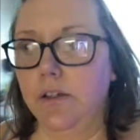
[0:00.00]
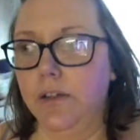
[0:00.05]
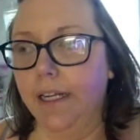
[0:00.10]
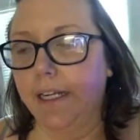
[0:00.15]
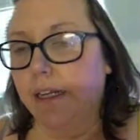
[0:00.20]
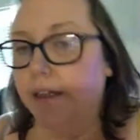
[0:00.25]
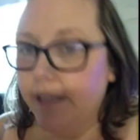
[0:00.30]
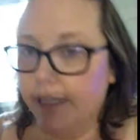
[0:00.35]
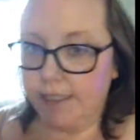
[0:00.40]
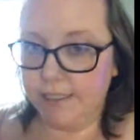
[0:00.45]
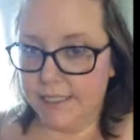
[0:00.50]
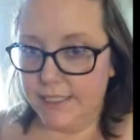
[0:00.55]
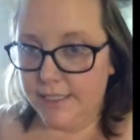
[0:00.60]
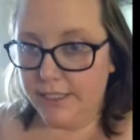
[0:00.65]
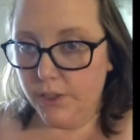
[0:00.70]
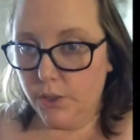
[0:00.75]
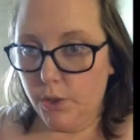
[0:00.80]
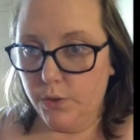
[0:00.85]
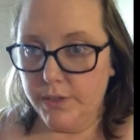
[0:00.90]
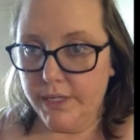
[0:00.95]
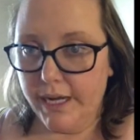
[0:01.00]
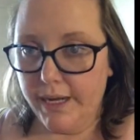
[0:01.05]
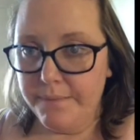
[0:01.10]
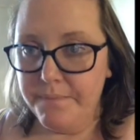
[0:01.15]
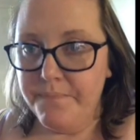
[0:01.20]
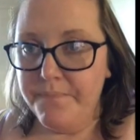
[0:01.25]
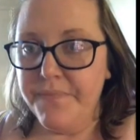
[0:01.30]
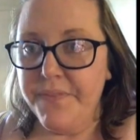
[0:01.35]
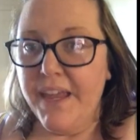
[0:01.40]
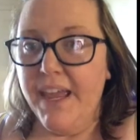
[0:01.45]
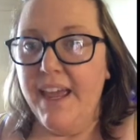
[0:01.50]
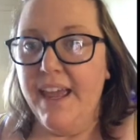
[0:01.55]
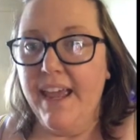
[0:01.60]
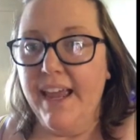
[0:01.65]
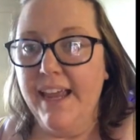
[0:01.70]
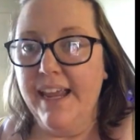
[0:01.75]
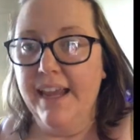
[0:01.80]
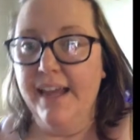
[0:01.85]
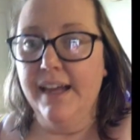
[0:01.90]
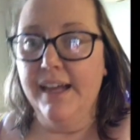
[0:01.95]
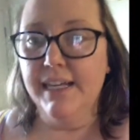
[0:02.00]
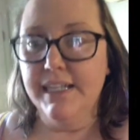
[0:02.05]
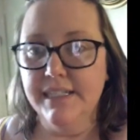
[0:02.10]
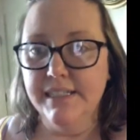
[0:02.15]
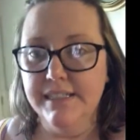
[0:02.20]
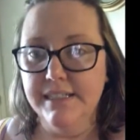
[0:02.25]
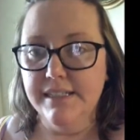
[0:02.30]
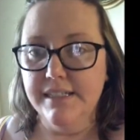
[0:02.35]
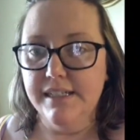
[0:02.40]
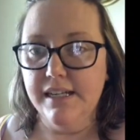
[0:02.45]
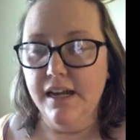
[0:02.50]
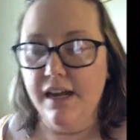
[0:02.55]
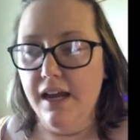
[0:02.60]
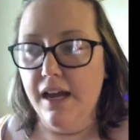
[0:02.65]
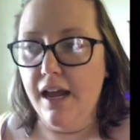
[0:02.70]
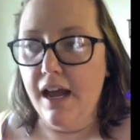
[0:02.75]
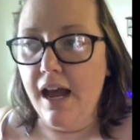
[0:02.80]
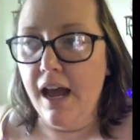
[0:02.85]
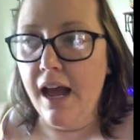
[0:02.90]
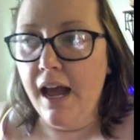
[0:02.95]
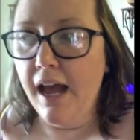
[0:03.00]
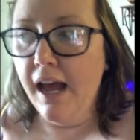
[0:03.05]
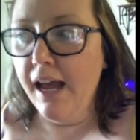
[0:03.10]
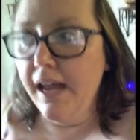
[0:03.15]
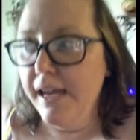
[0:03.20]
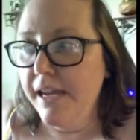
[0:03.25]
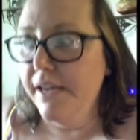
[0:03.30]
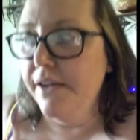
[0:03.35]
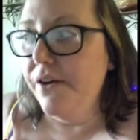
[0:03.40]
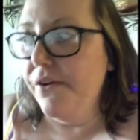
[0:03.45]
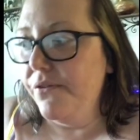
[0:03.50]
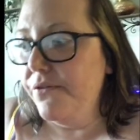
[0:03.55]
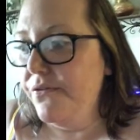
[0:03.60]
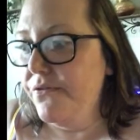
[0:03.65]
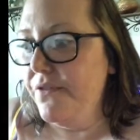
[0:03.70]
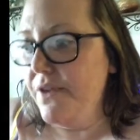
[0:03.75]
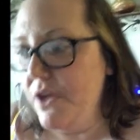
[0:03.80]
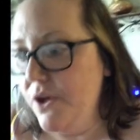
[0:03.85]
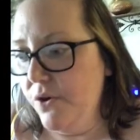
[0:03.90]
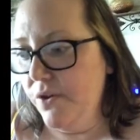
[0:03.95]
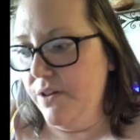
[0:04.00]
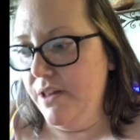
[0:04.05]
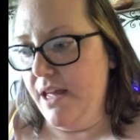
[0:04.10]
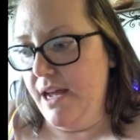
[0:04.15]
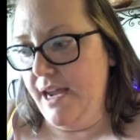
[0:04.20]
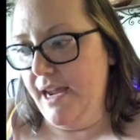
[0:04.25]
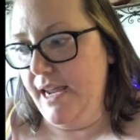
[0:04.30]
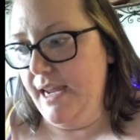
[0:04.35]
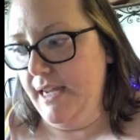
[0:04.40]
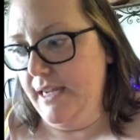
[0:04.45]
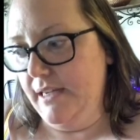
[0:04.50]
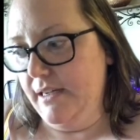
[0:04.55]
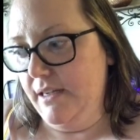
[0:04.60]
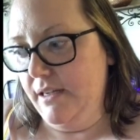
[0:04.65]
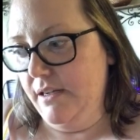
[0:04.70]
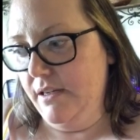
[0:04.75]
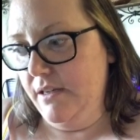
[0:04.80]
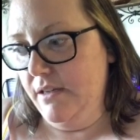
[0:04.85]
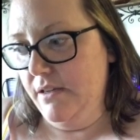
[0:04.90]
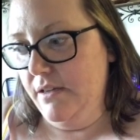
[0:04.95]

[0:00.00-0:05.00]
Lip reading: like a lazy keto day. And I feel like